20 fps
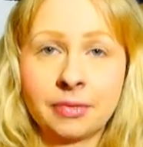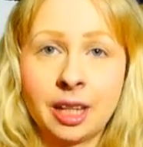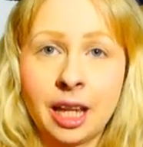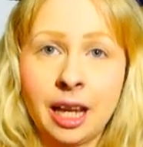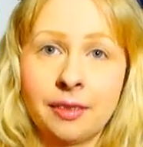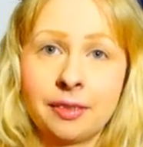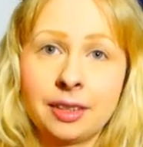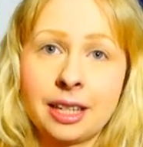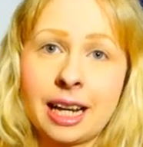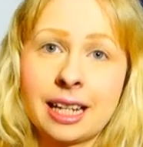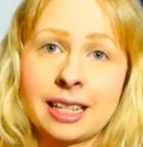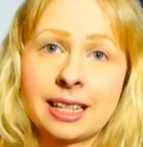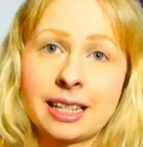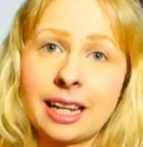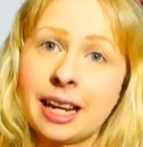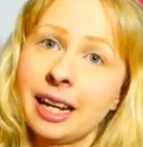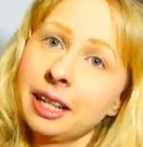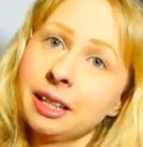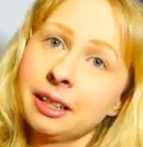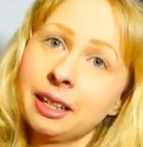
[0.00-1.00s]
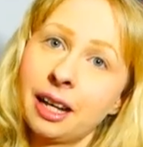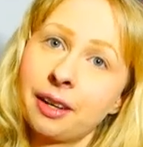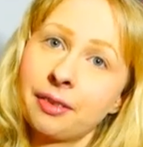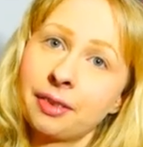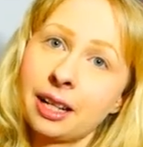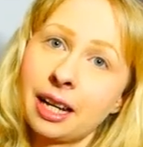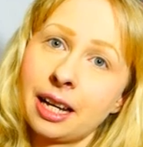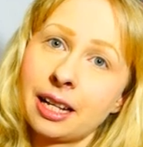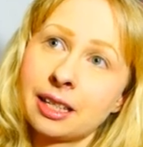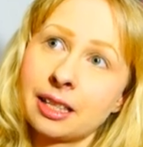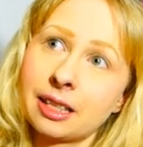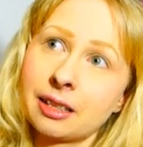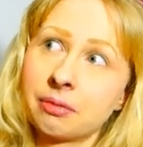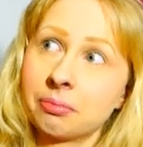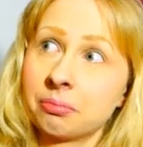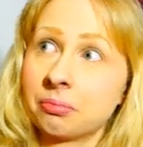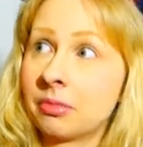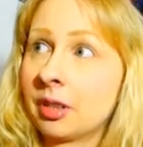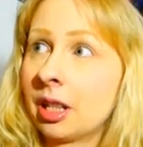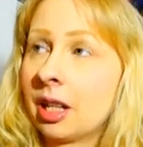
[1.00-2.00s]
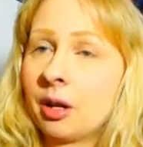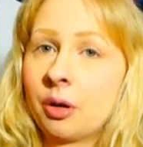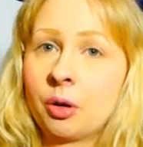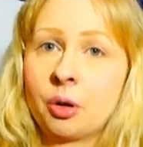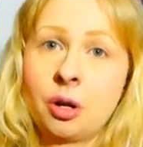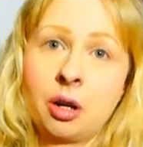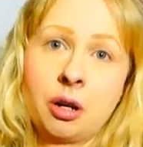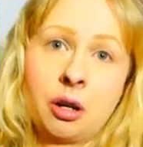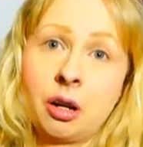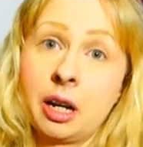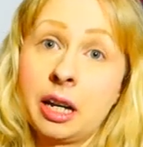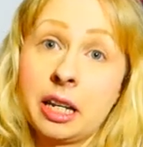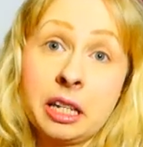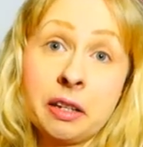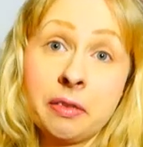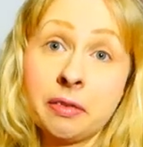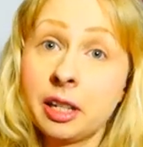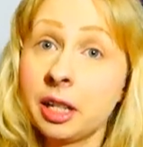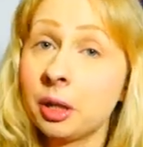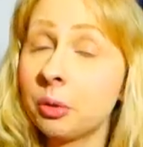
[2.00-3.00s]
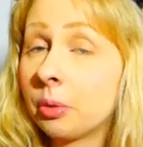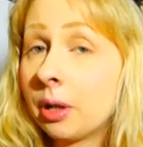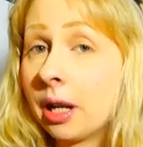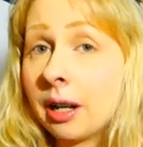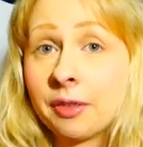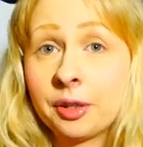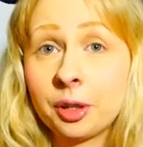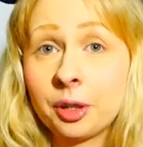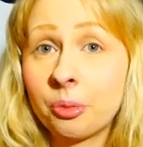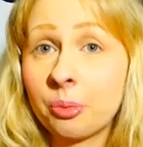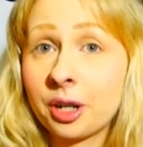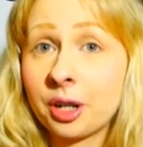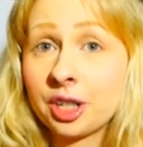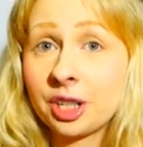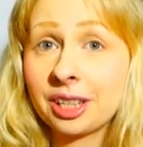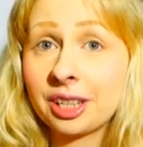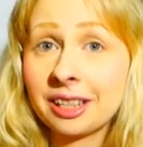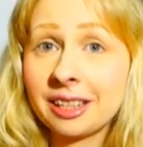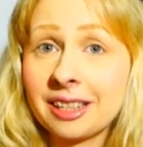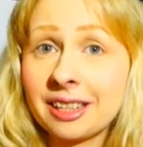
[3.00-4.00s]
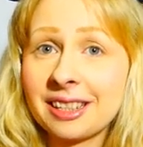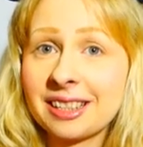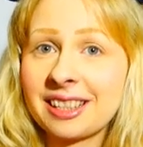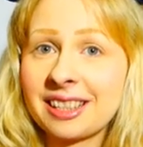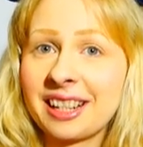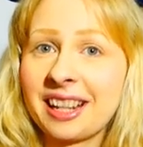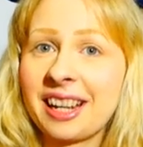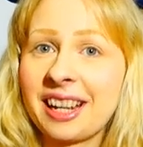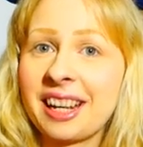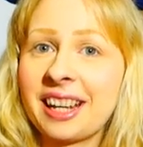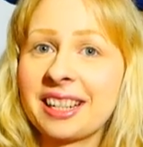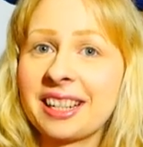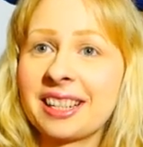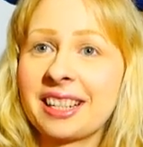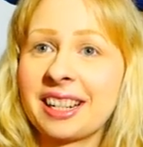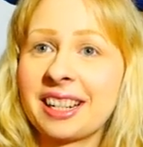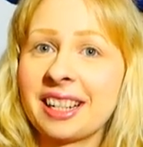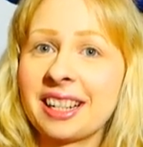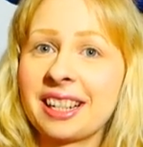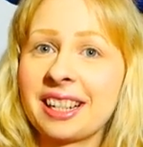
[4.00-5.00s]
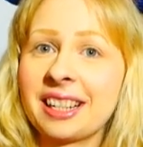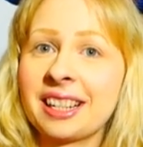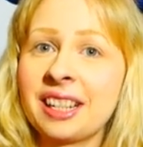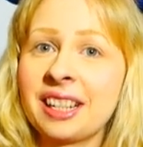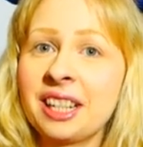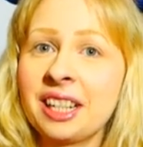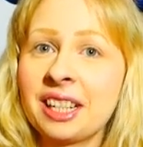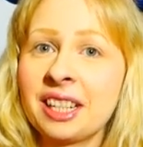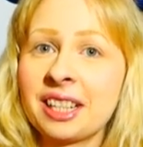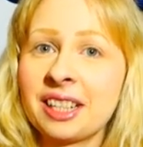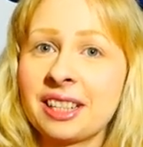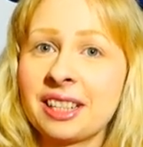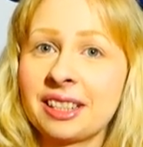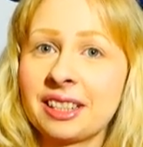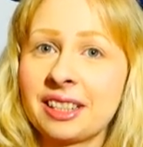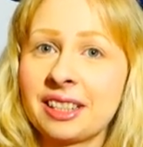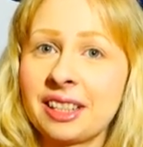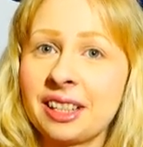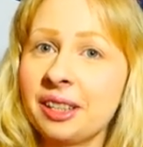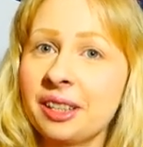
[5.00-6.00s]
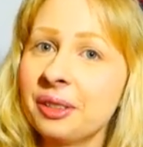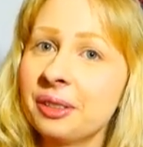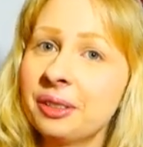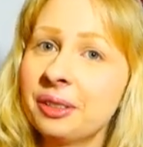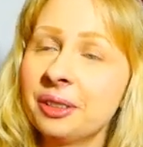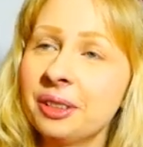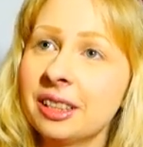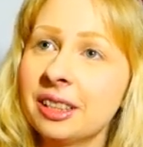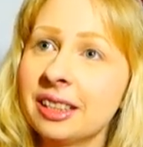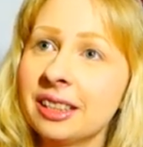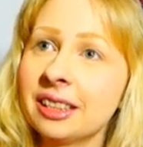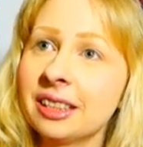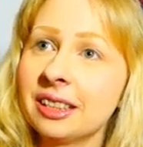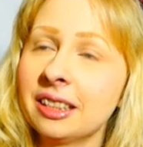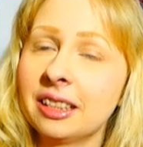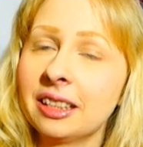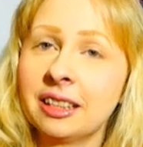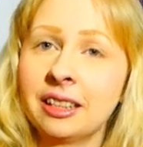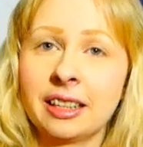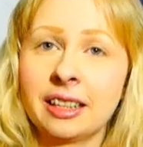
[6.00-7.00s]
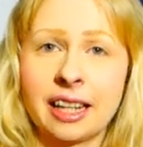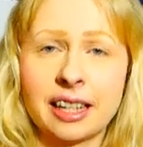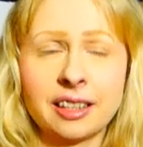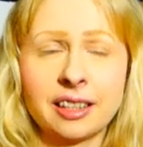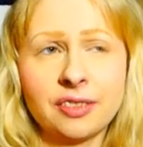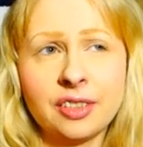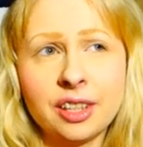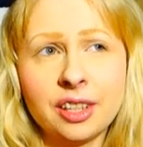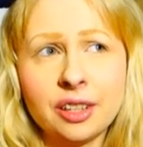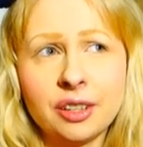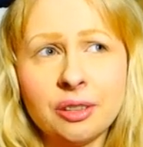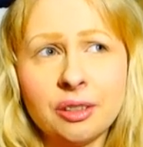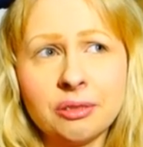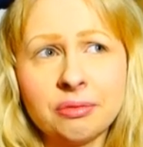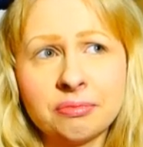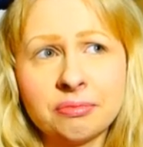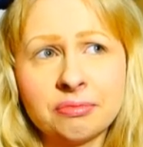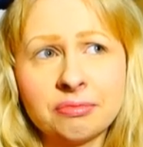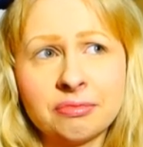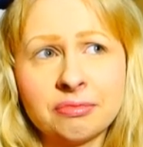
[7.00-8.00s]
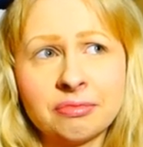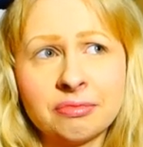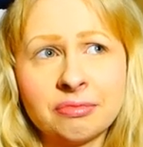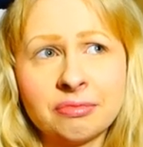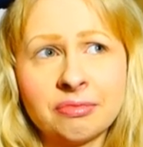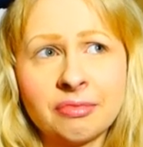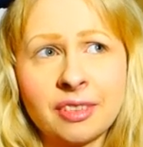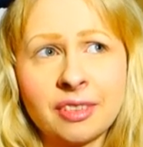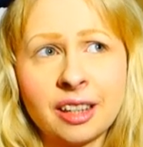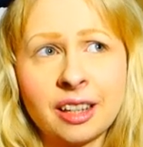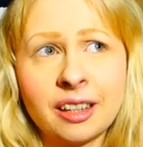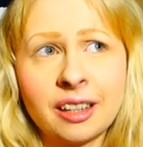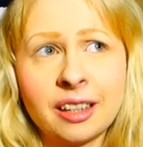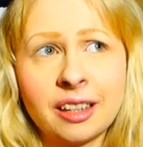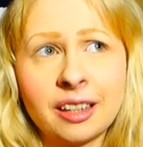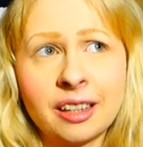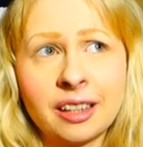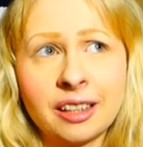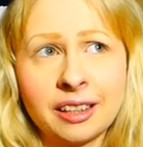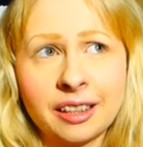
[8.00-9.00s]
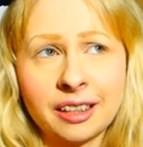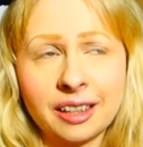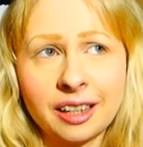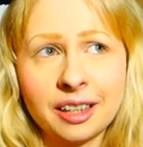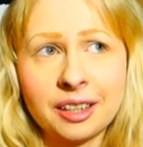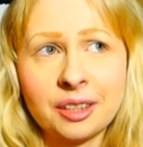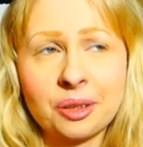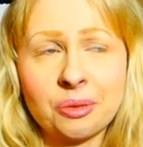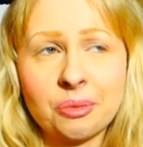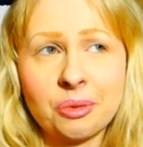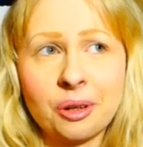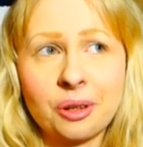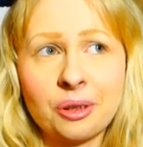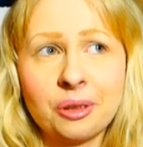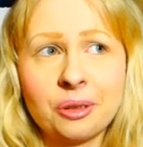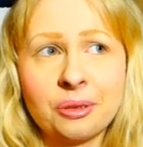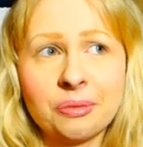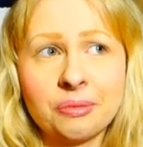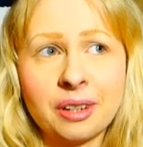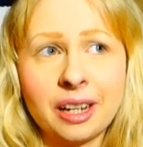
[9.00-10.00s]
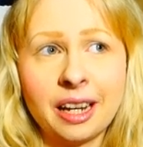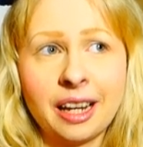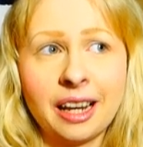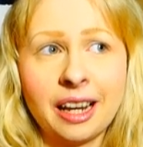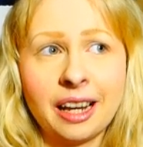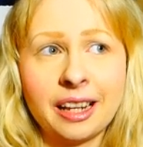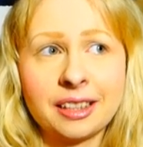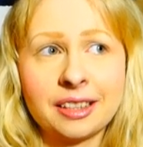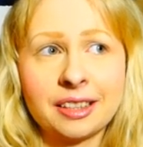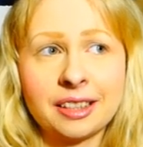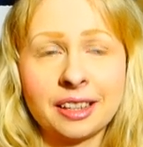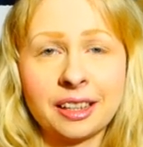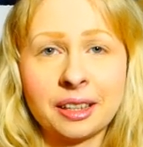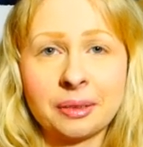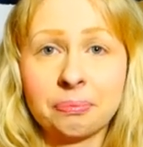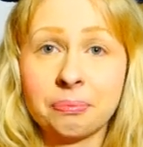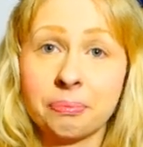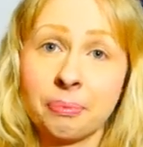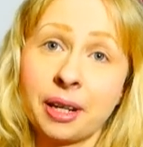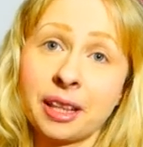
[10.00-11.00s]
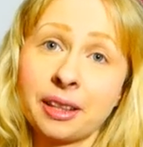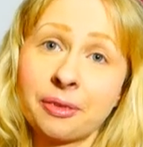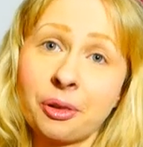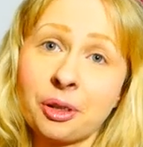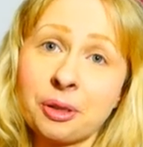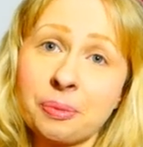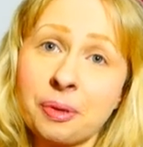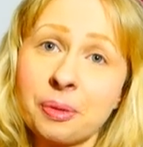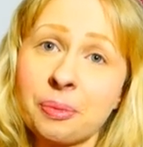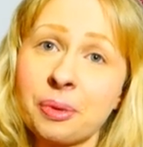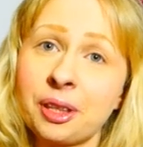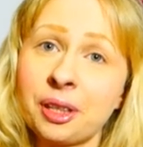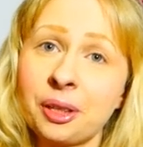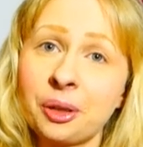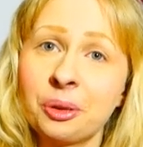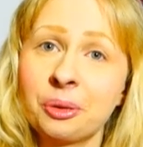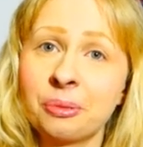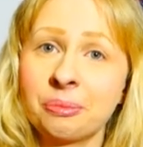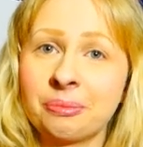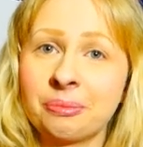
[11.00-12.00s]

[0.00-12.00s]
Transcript: have a nice day, have a nice evening whenever you're watching this, and see you in the next video, yeah, tomorrow, and may the force be with you.